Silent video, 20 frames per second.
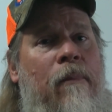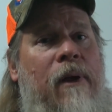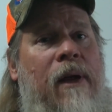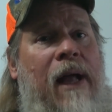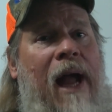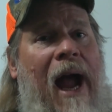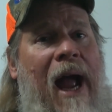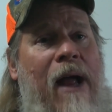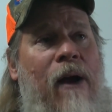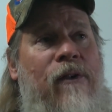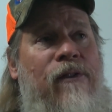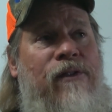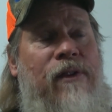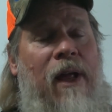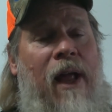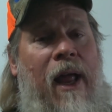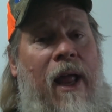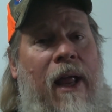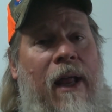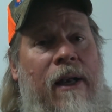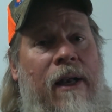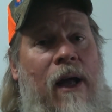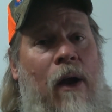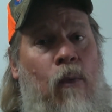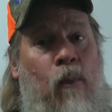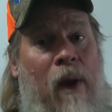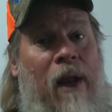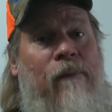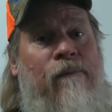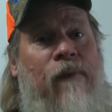Coyotes and
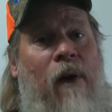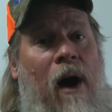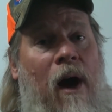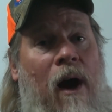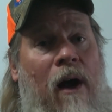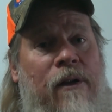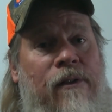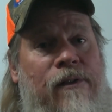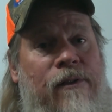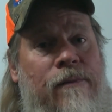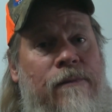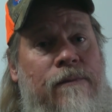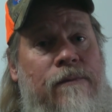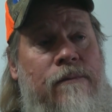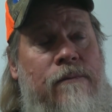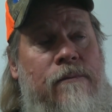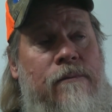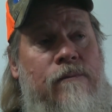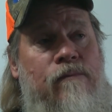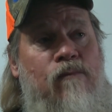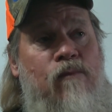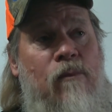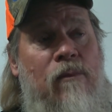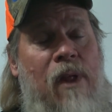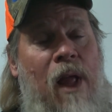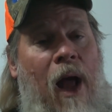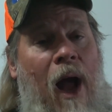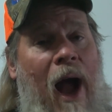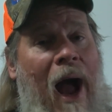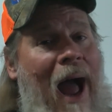red fox,
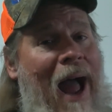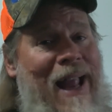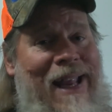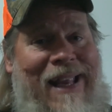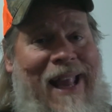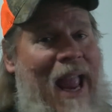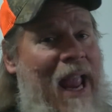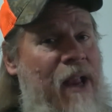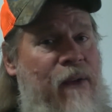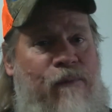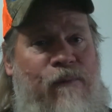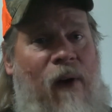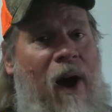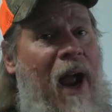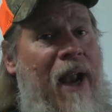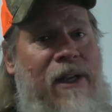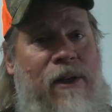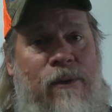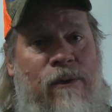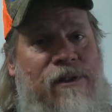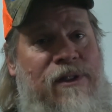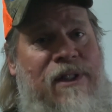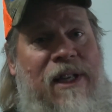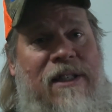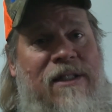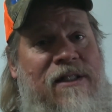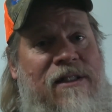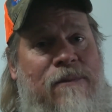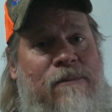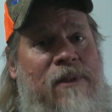I can't find those
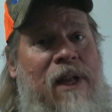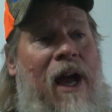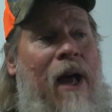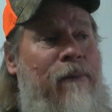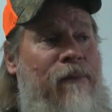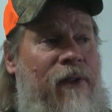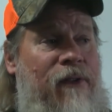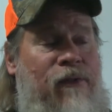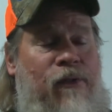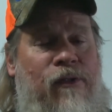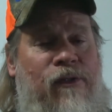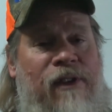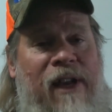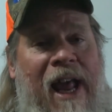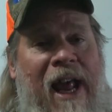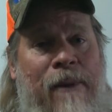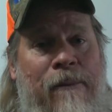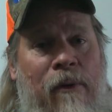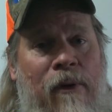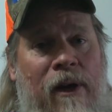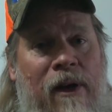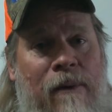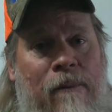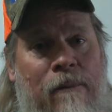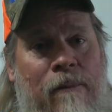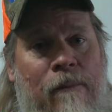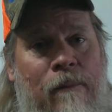sets sometimes unless there's an animal in them.